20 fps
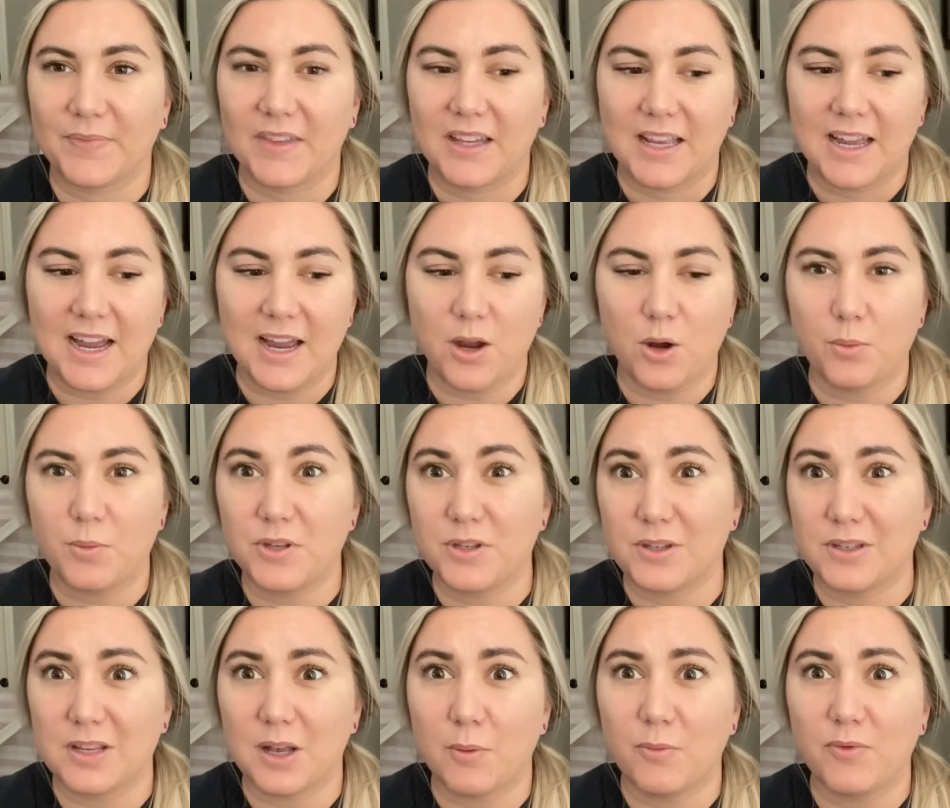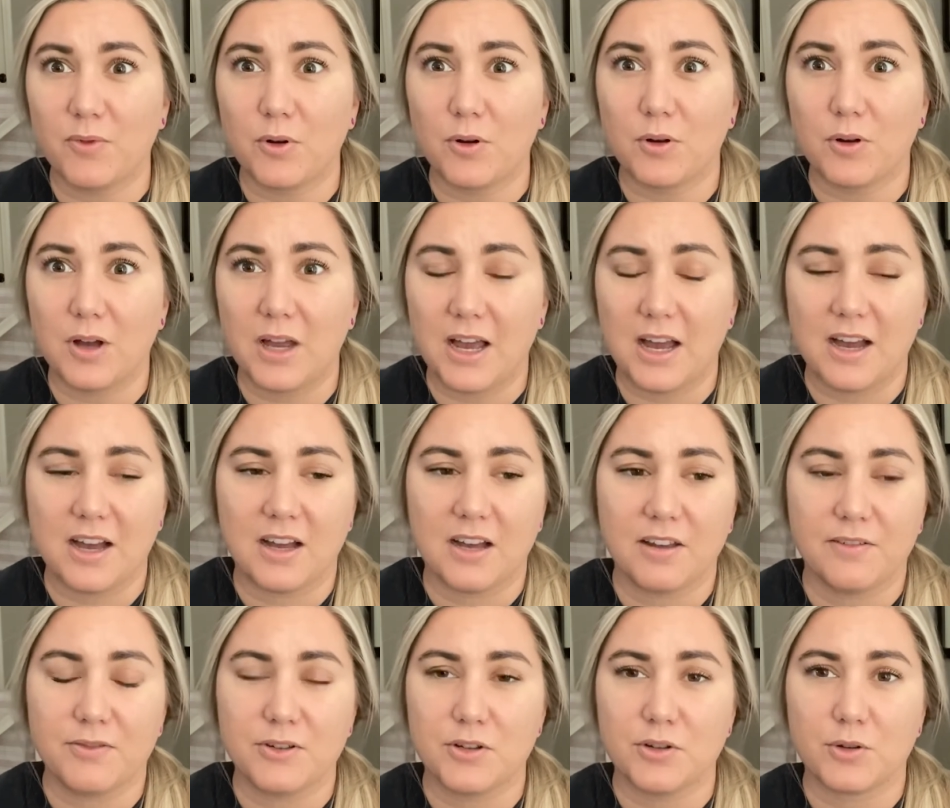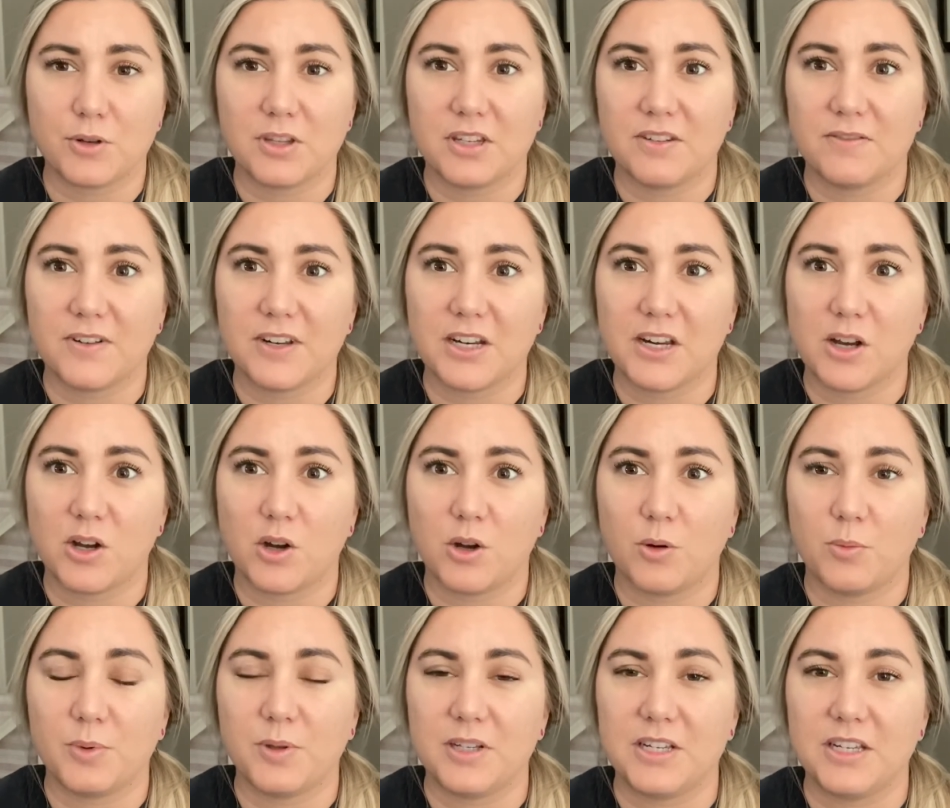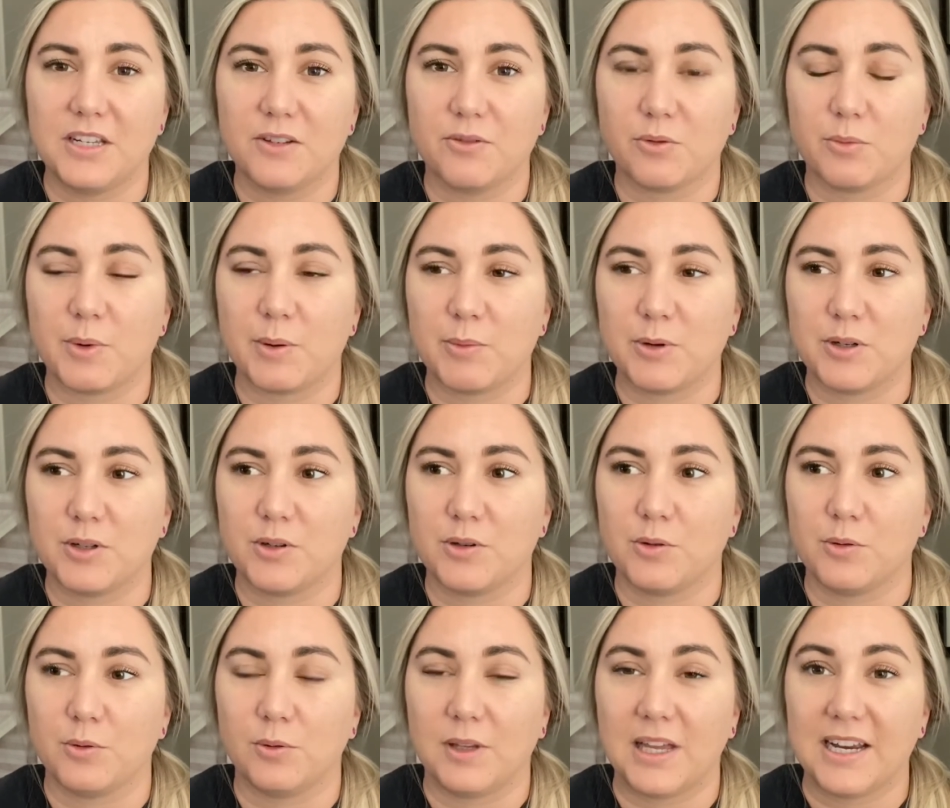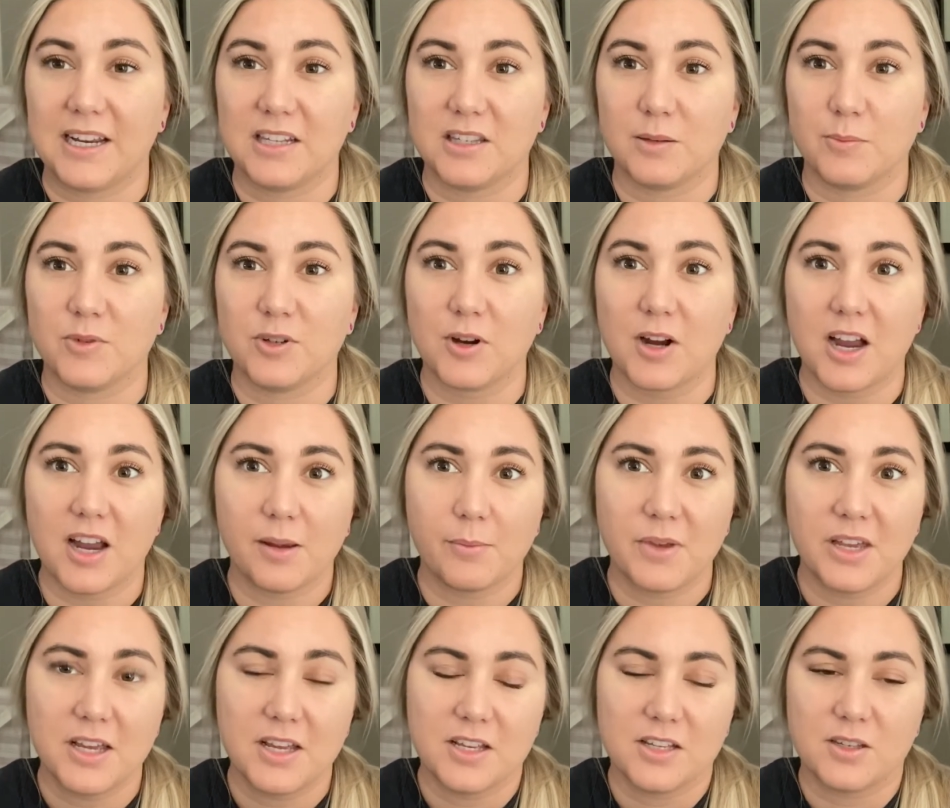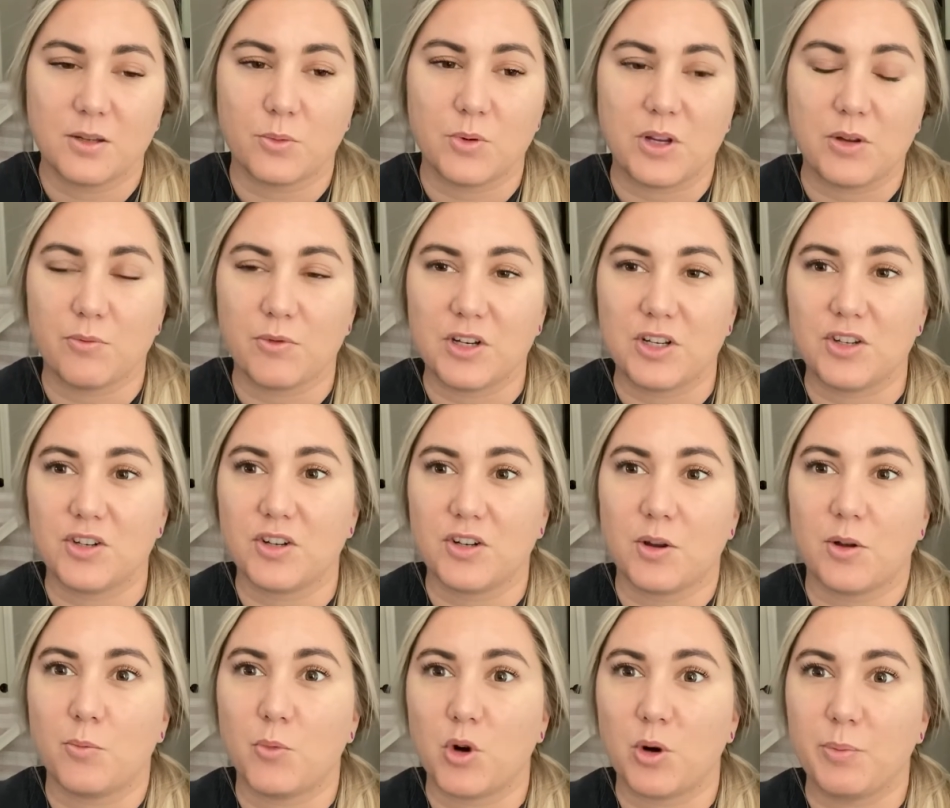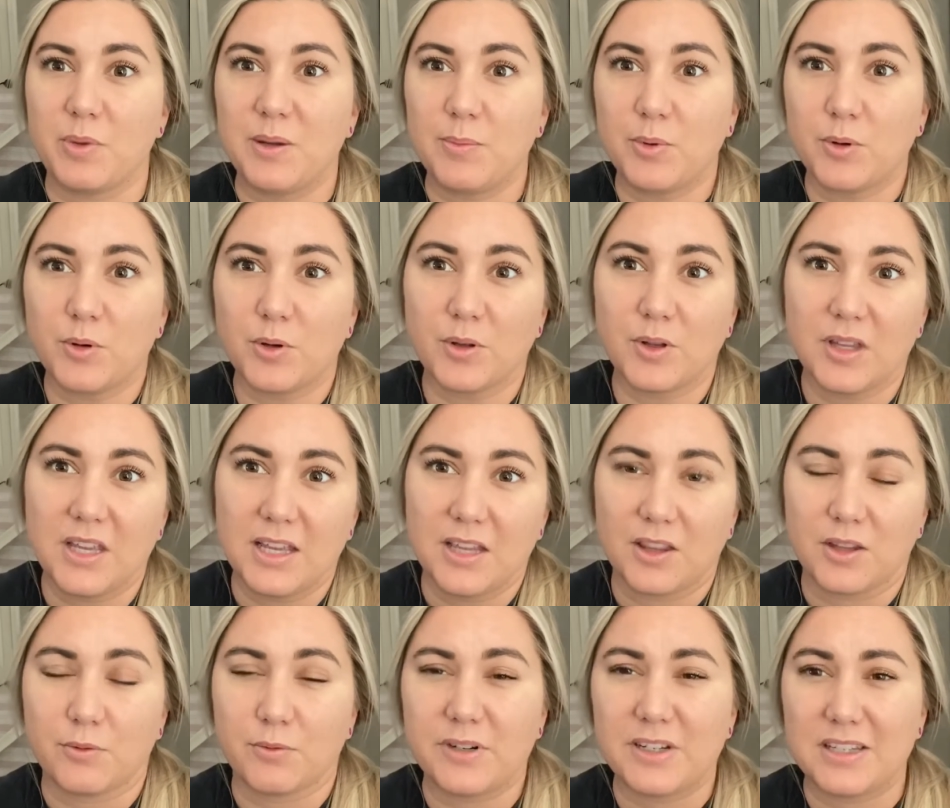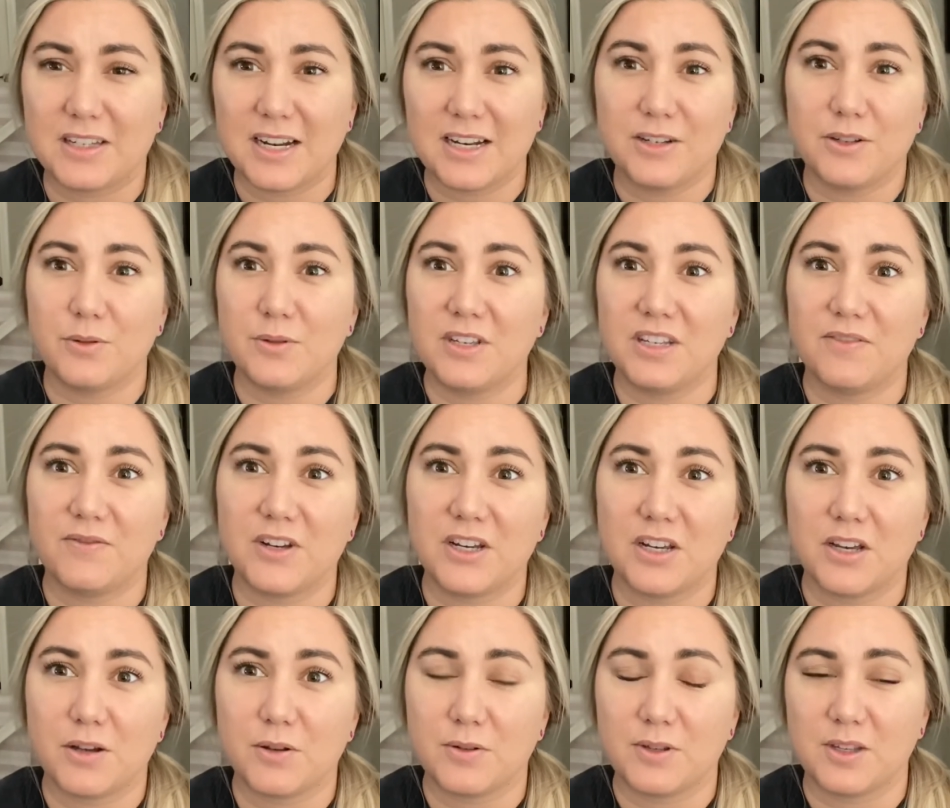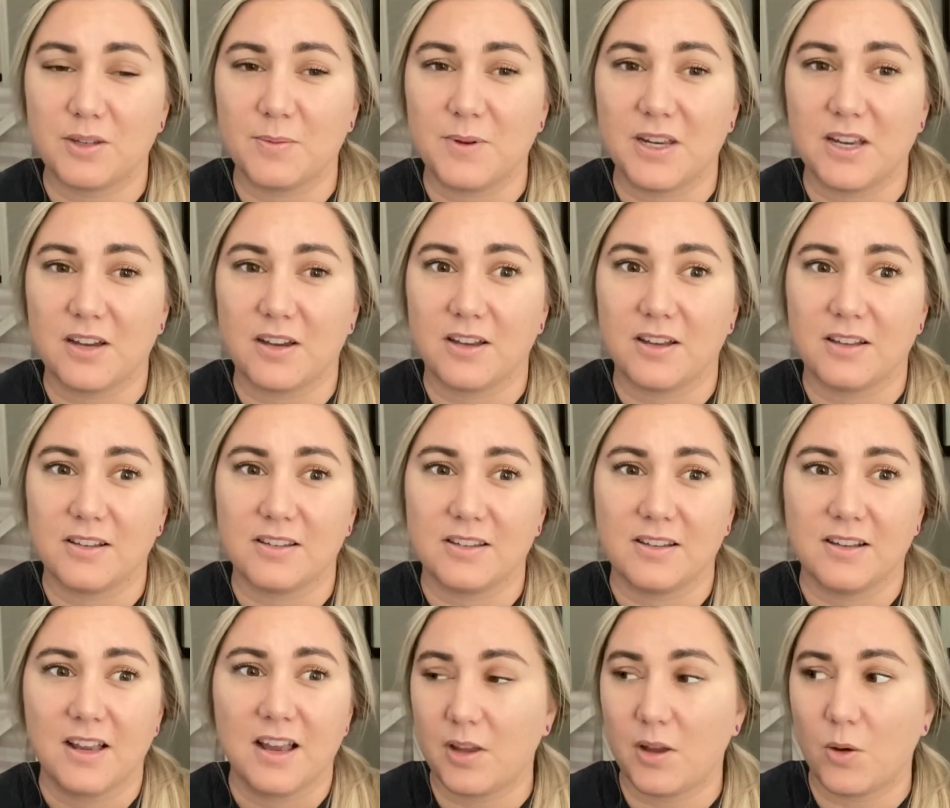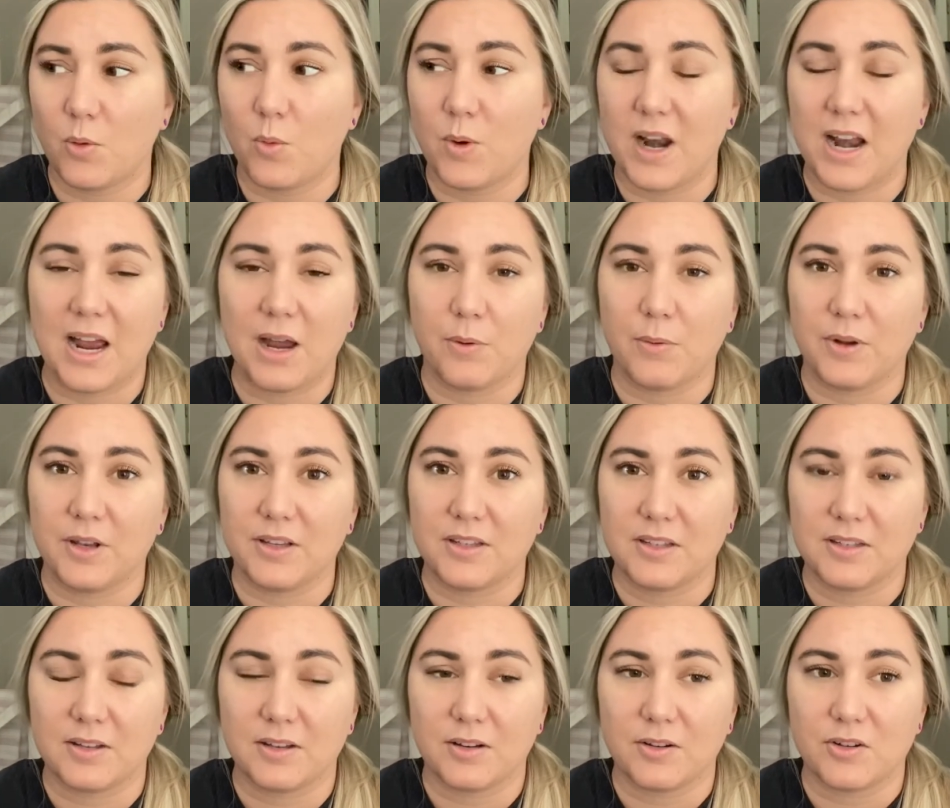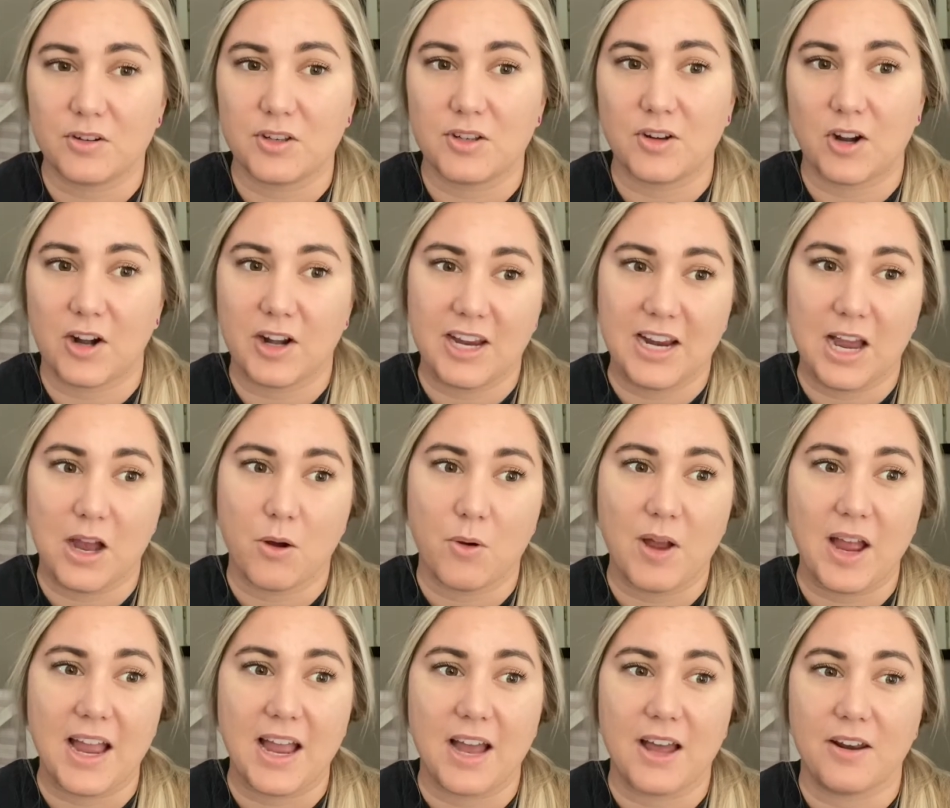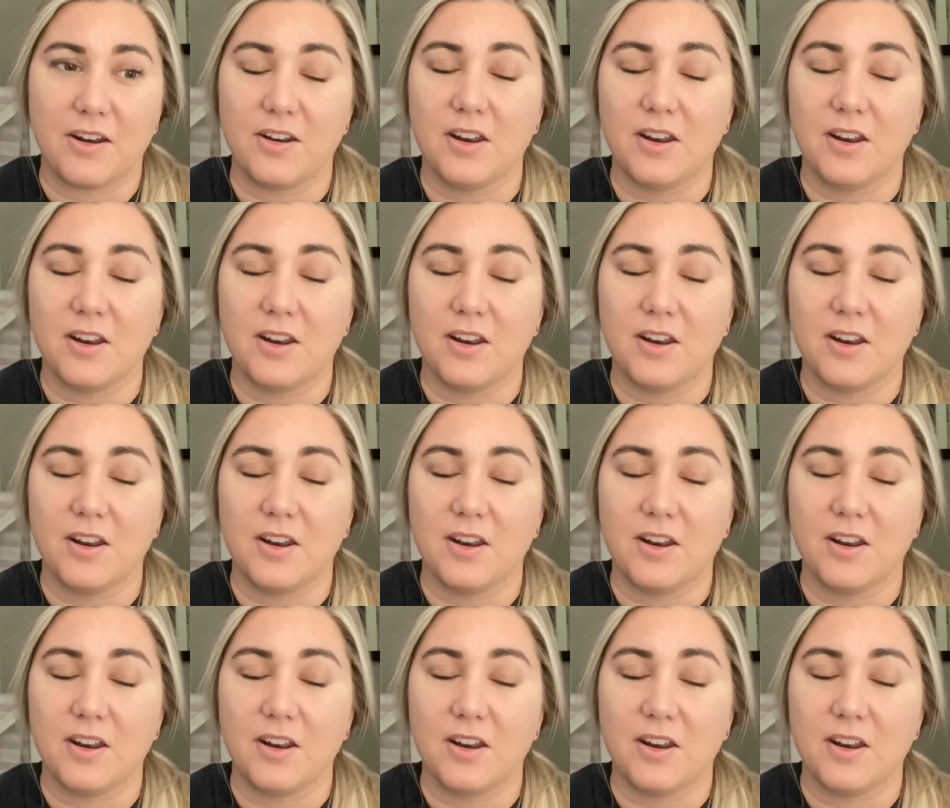I hope this is helpful. If you enjoyed this video, please remember to like and subscribe so we can reach more people. The reason I do these videos is because when I was starting out, I had